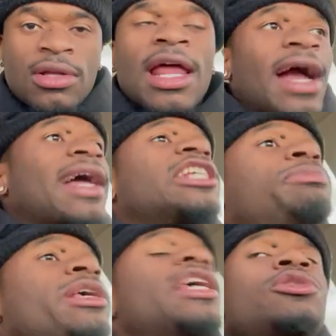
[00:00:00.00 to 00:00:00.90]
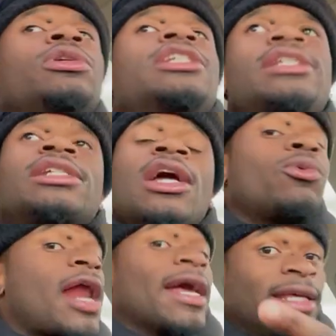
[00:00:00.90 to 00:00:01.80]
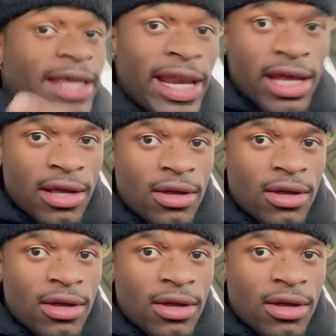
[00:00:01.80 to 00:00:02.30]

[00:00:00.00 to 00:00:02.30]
like I gotta speak into existence. Like when I get it,